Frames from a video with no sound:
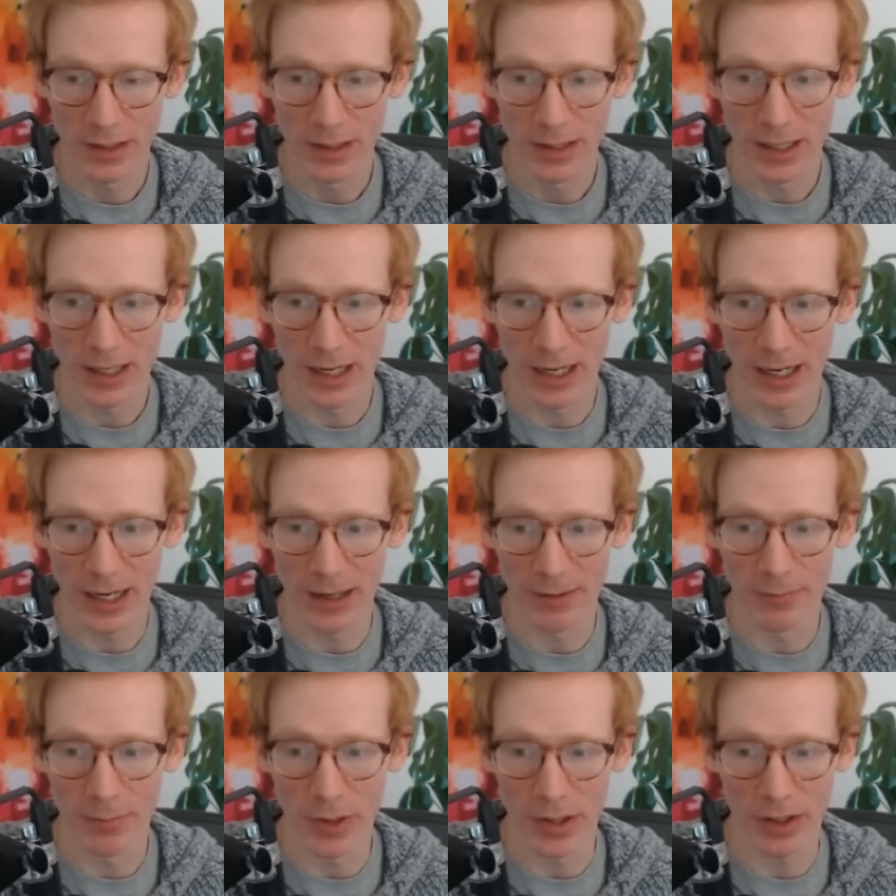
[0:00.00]

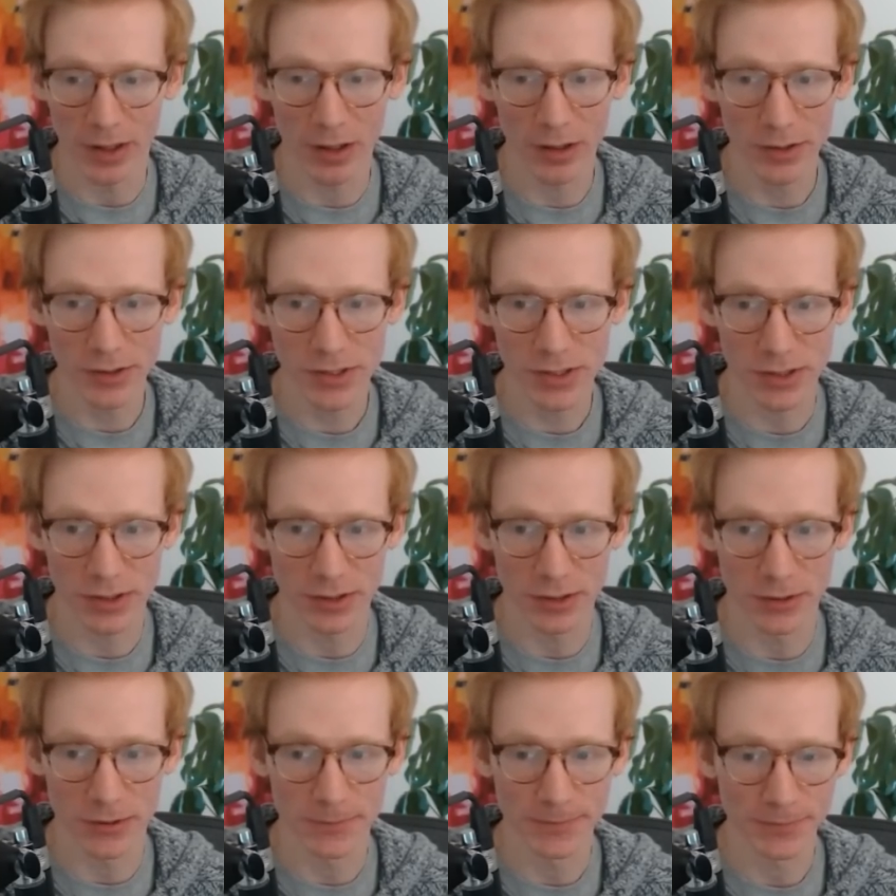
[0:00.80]
But
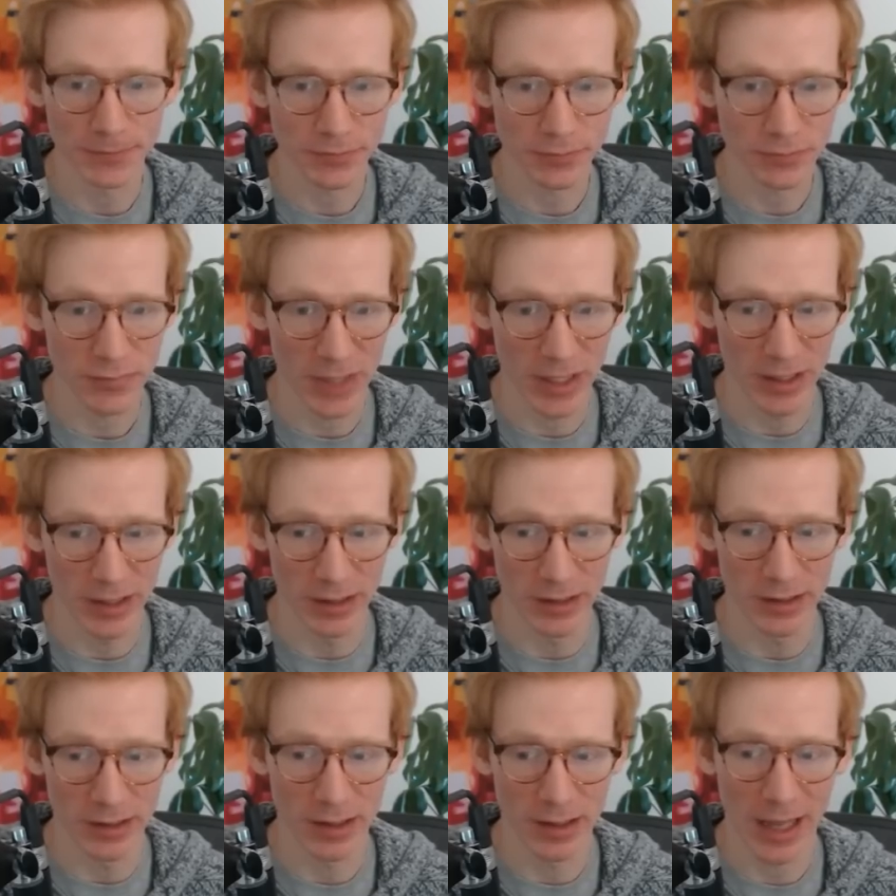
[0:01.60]
also,
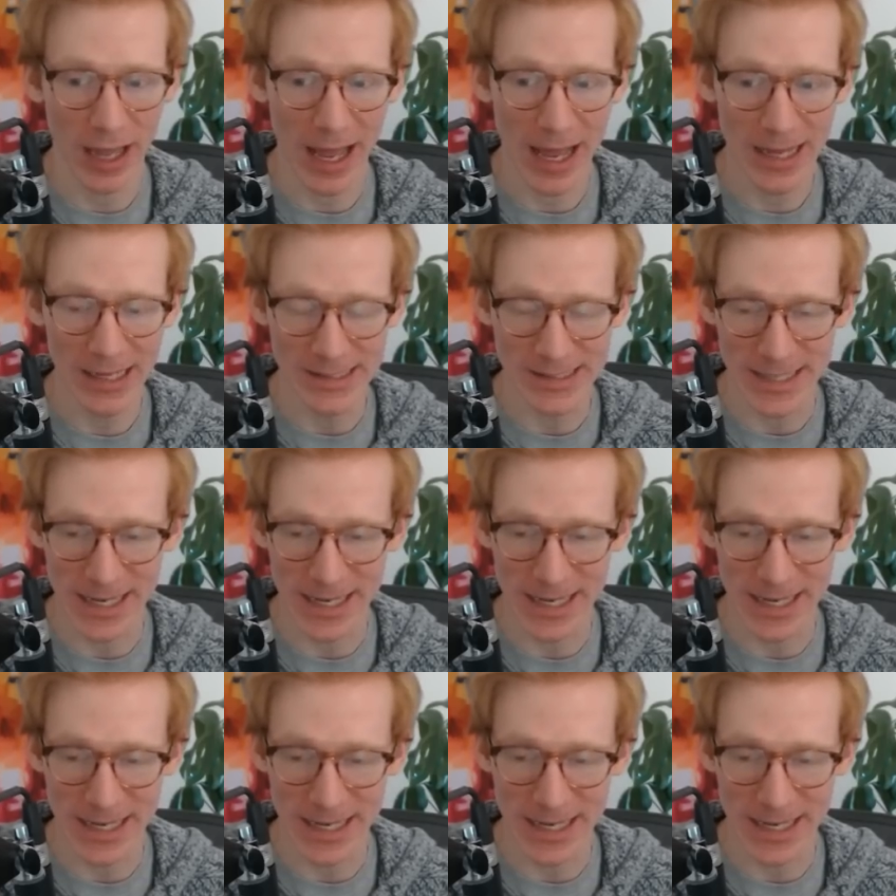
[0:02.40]
its